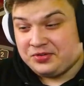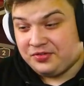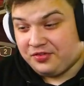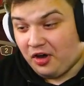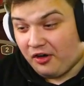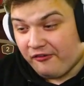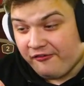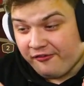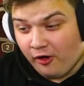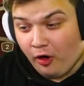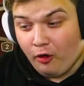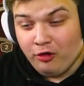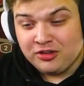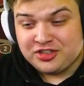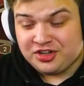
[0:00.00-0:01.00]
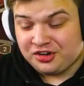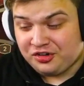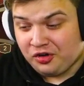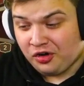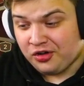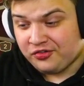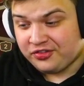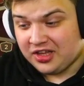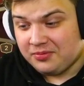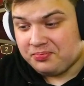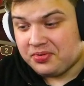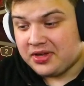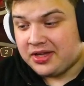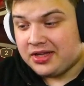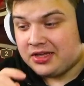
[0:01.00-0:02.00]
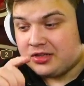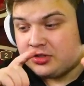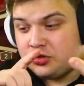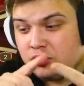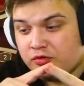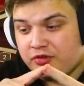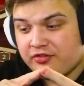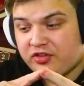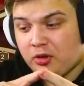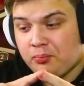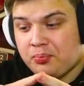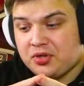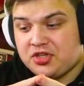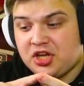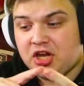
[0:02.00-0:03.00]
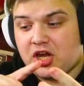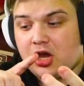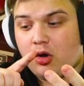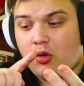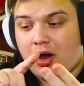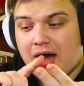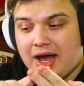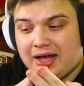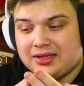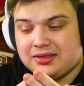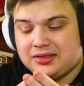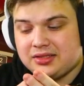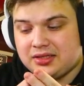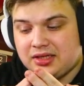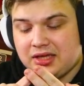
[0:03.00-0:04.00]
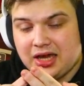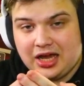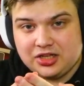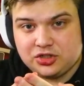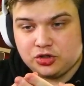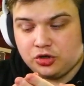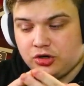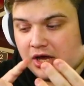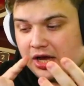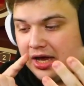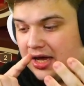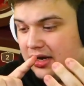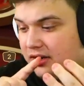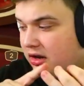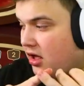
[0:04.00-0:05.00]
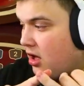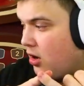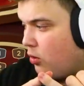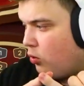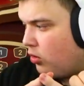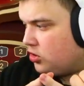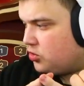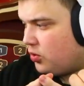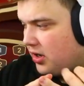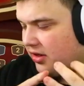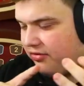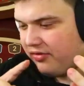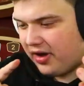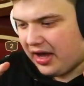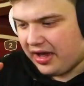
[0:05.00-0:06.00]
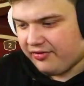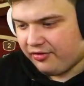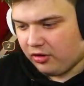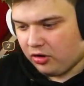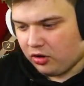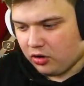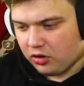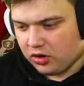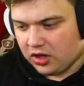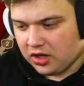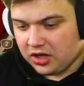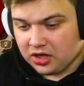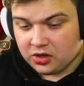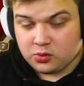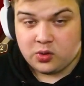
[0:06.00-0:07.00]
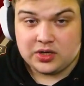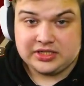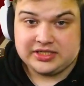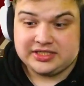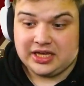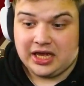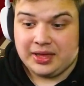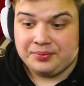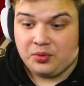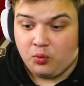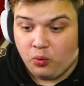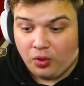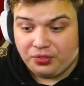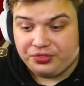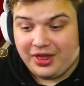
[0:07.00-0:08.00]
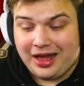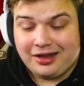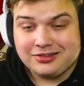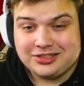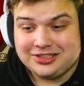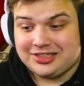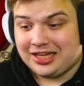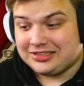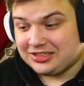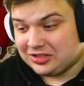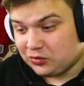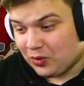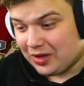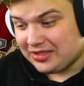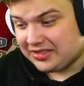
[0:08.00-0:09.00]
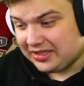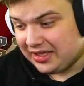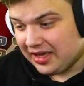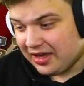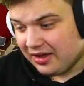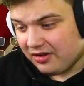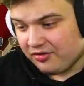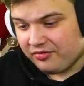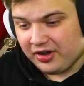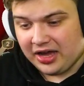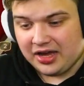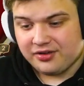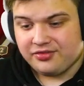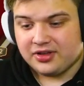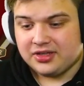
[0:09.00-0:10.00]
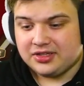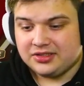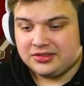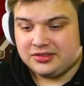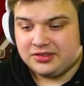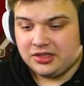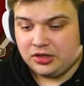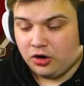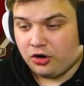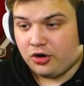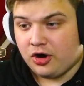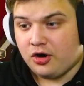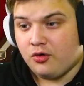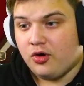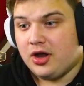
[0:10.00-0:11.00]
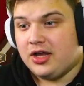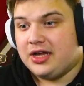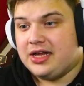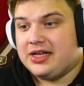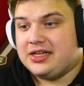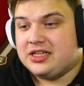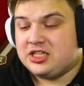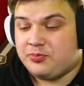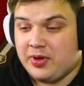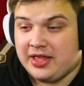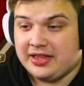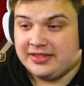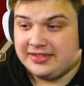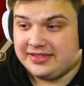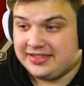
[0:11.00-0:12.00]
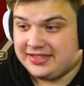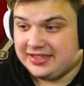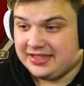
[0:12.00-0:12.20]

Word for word: We've got four hundred on Coin Flip, two fifty on Pachinko and Cash Con, and one twenty-five on Crazy Time. One thousand twenty-five euro spins.